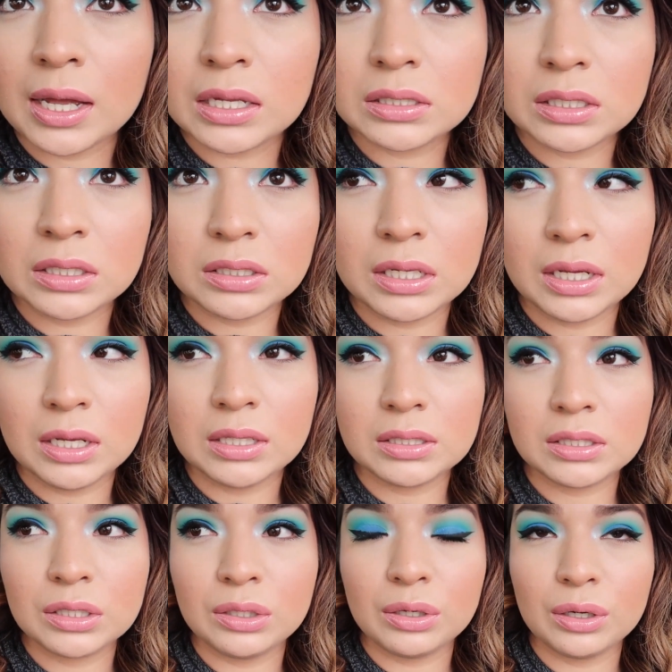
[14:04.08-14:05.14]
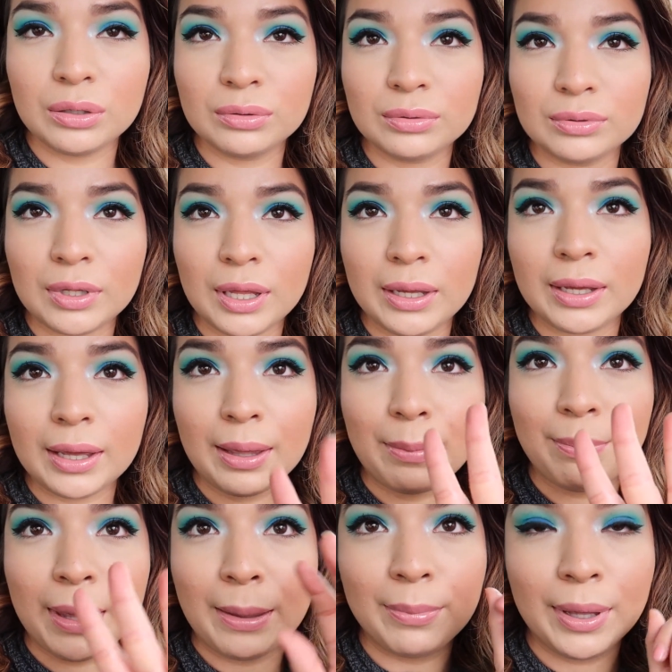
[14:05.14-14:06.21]
as intense, you know, like
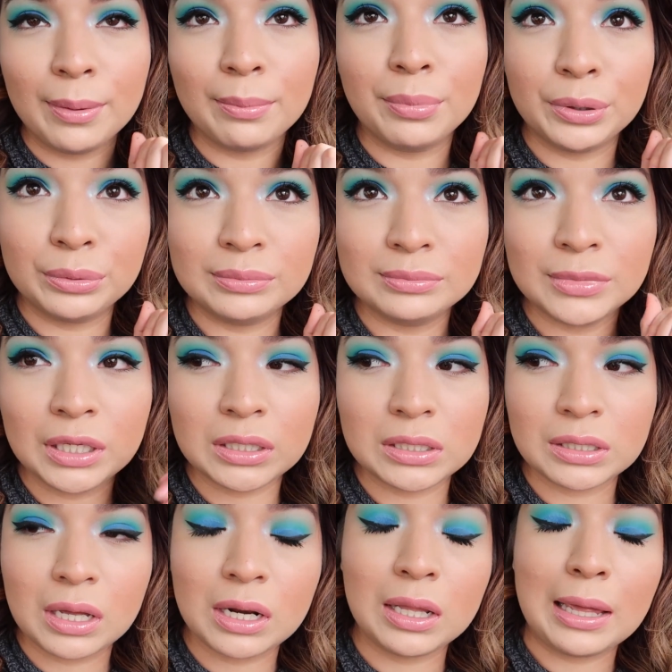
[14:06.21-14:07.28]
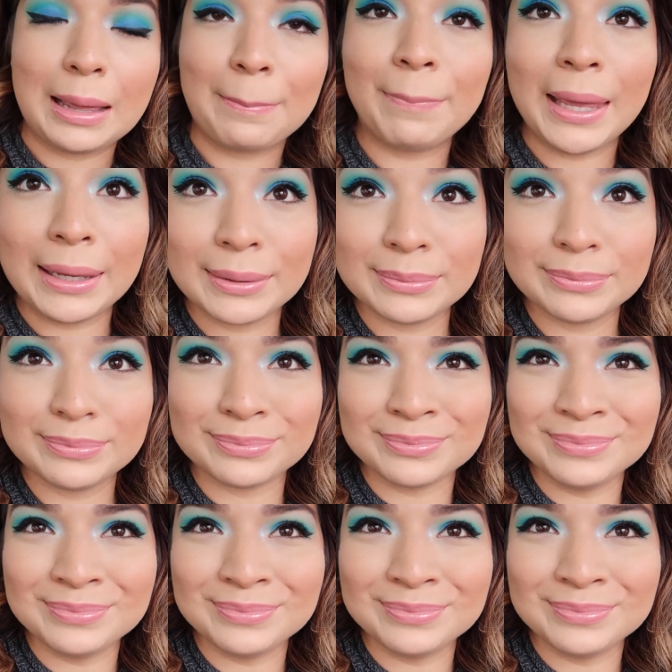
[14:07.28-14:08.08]
bam bam boom, it's just kind of like bam.